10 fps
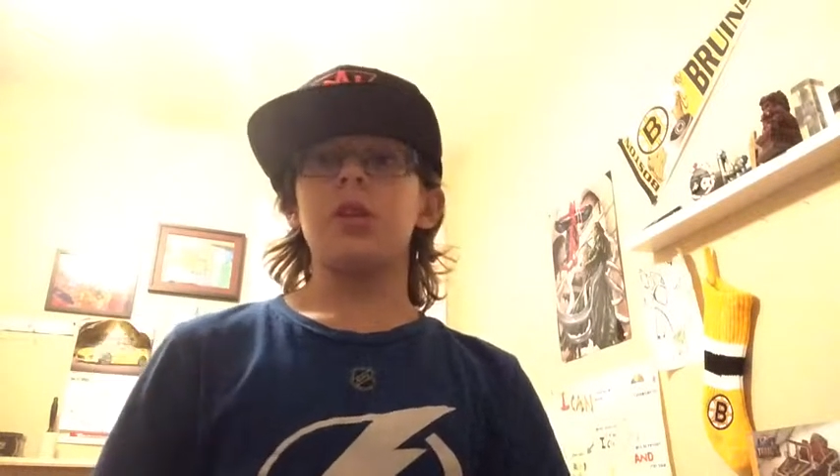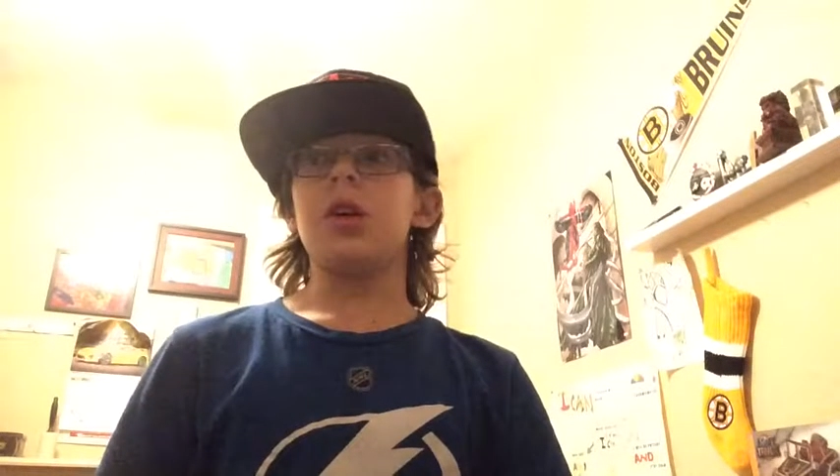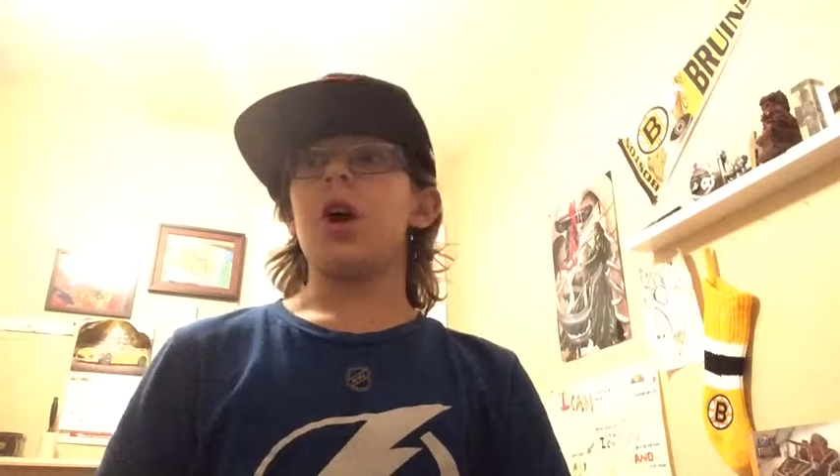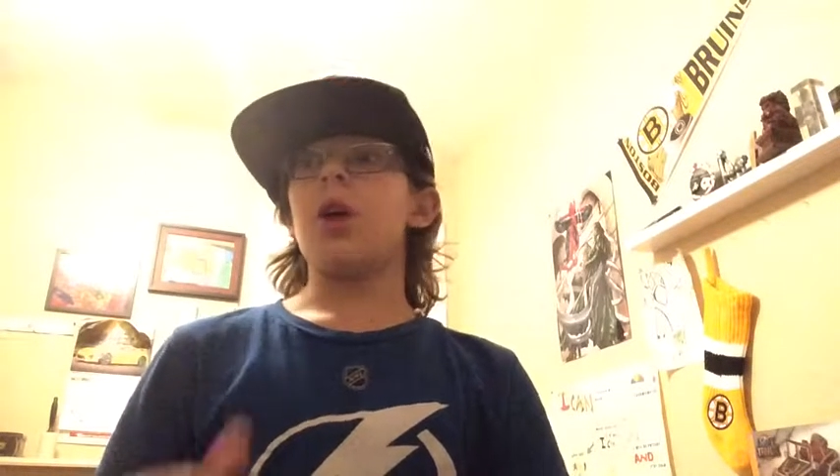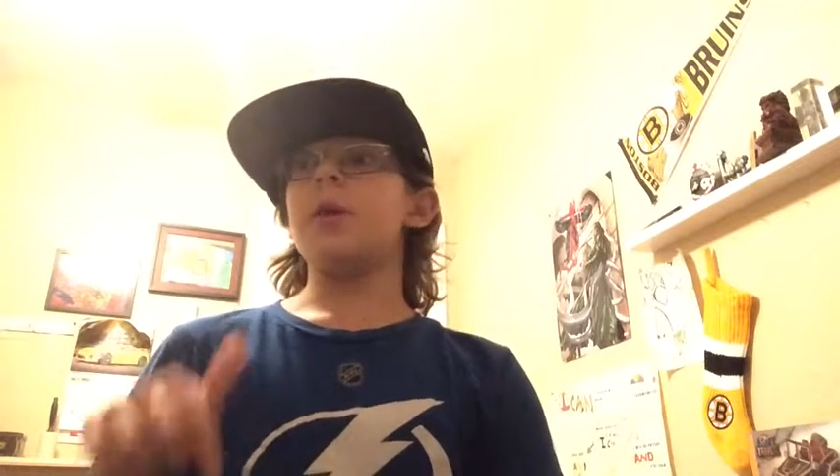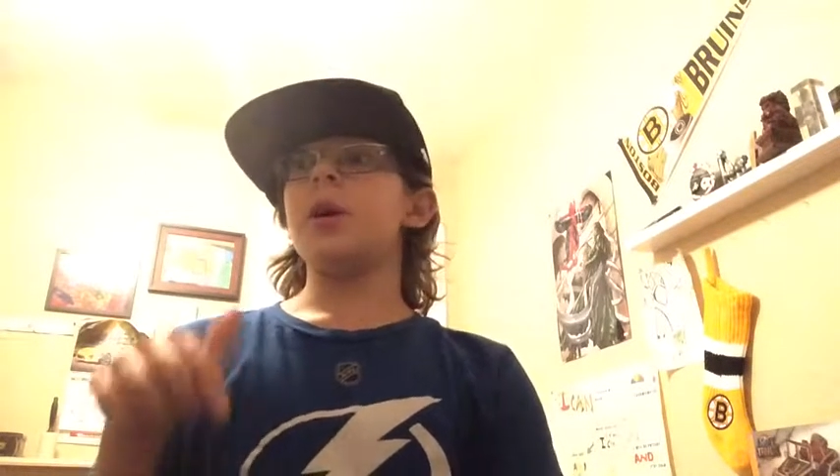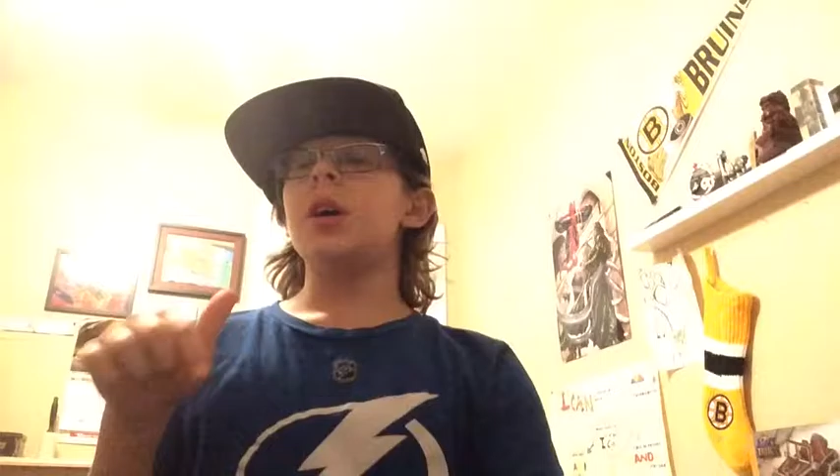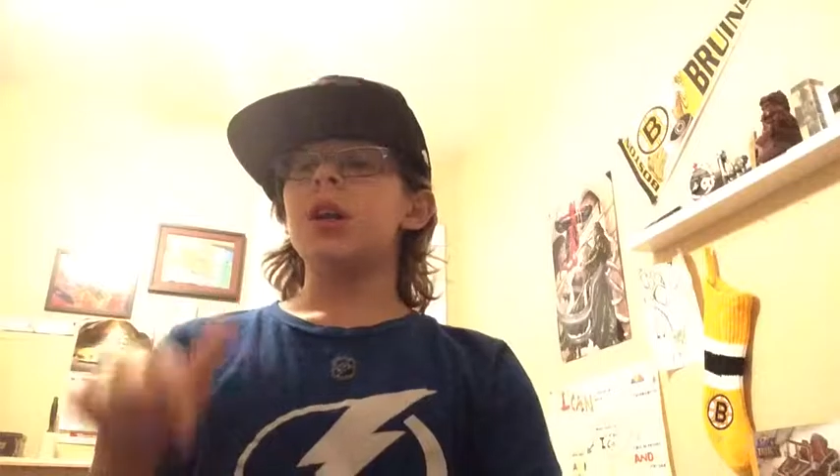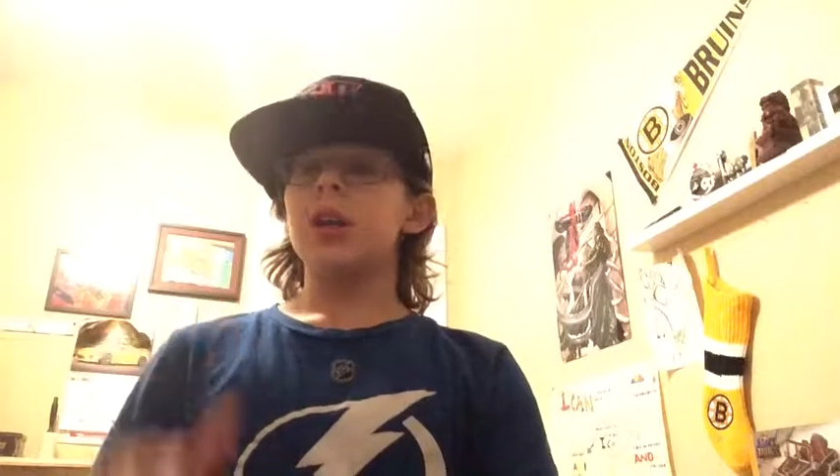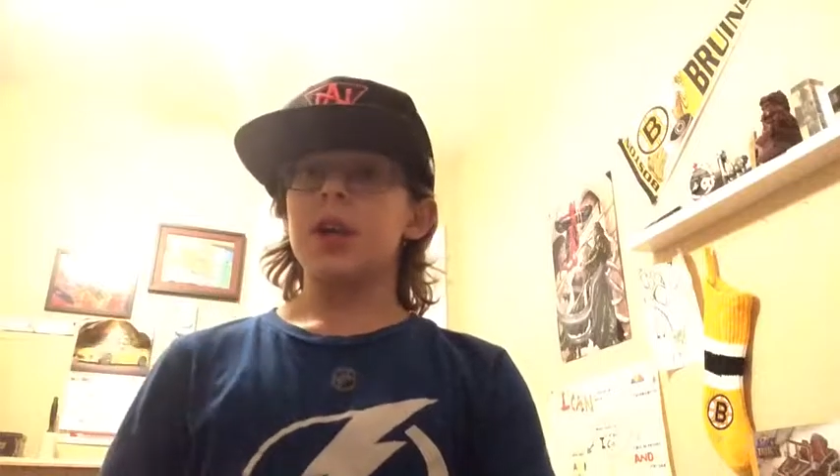comment,
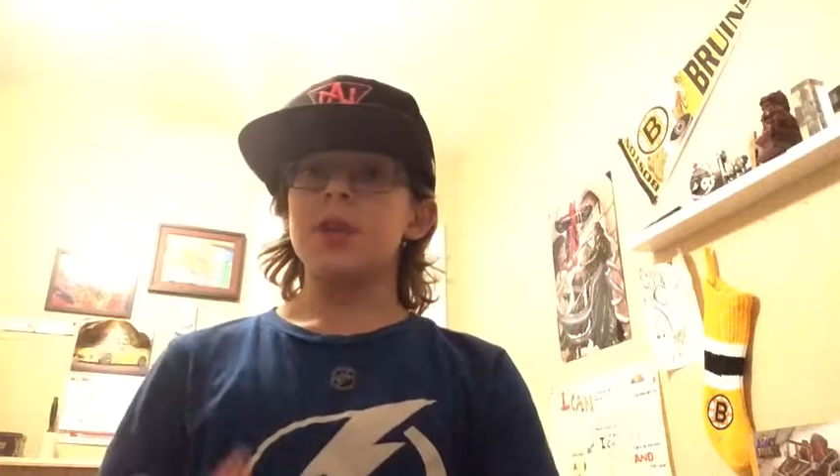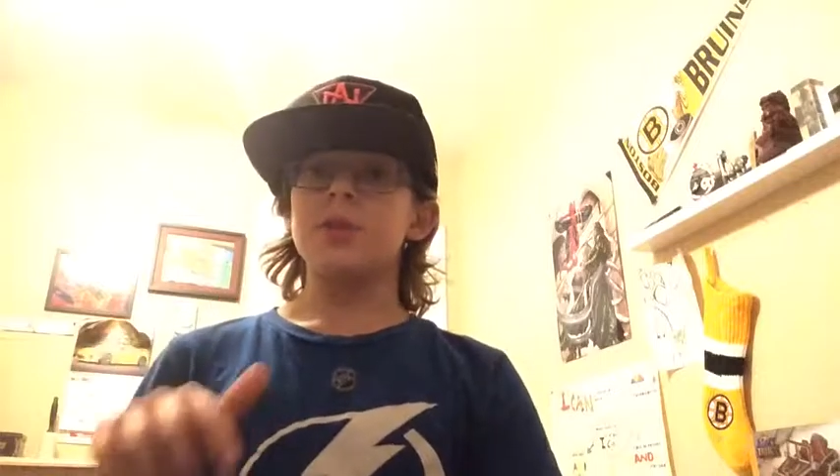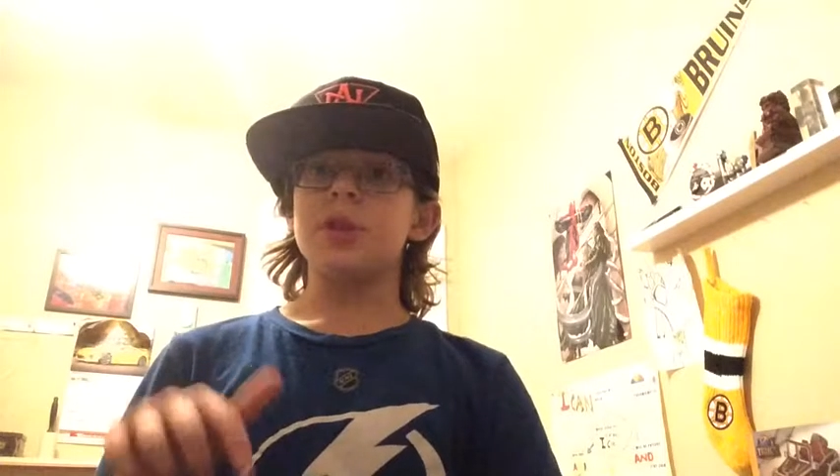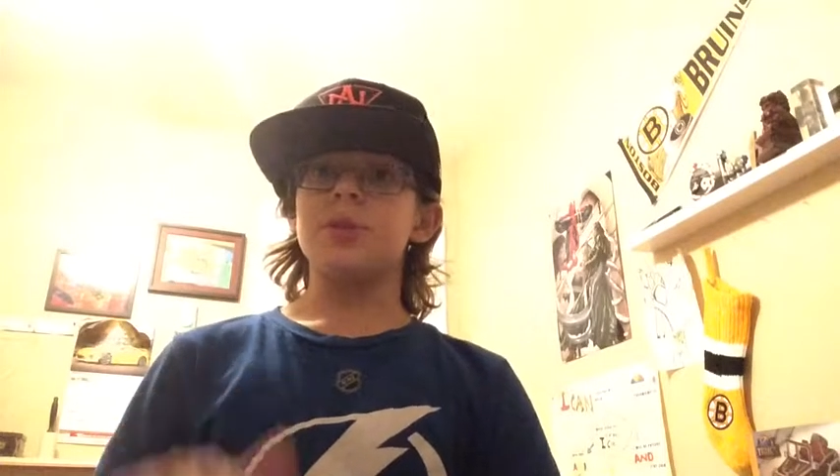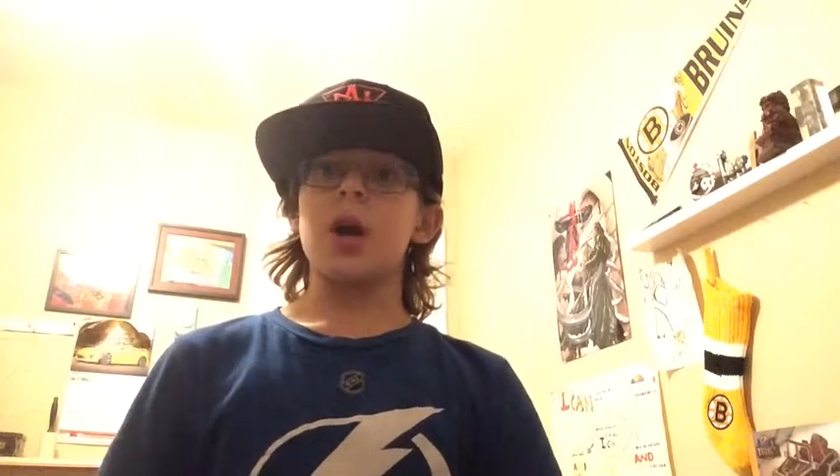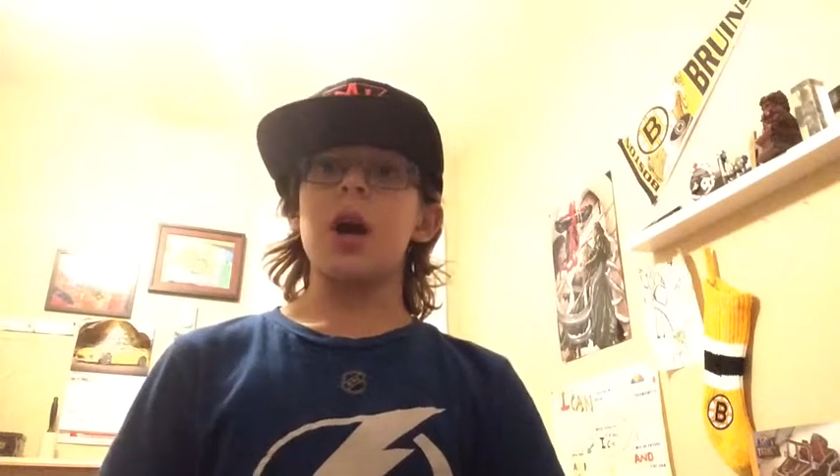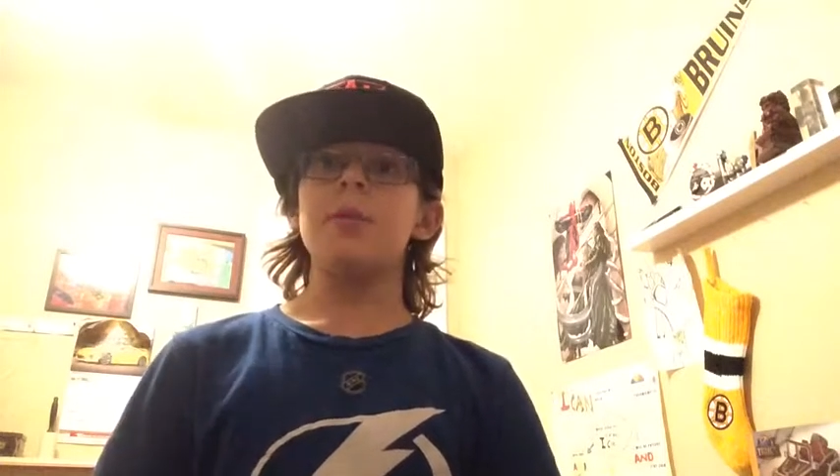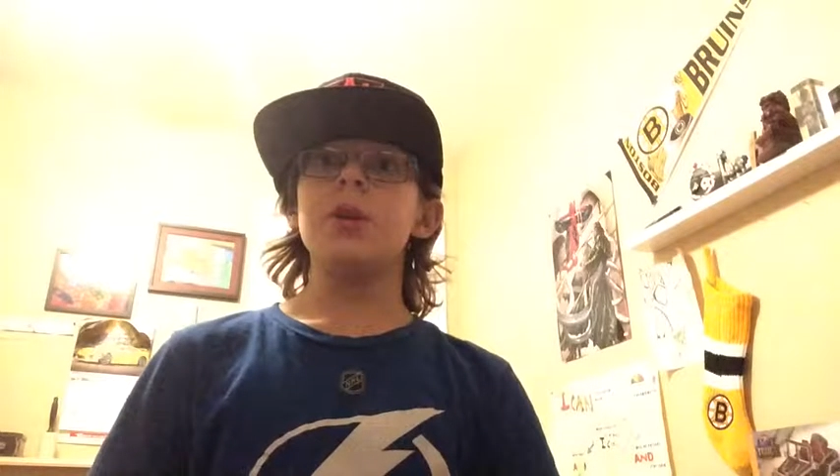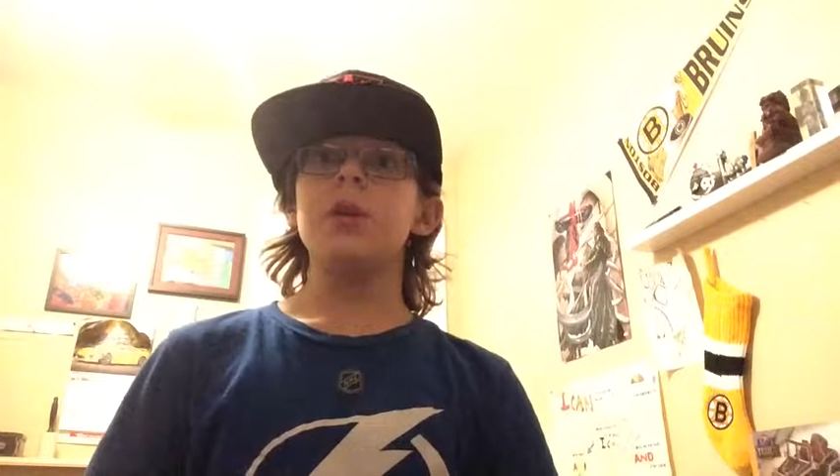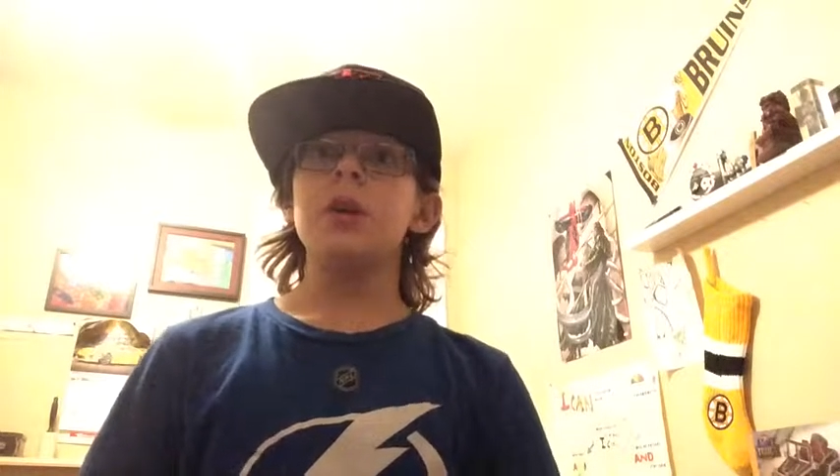like, and subscribe,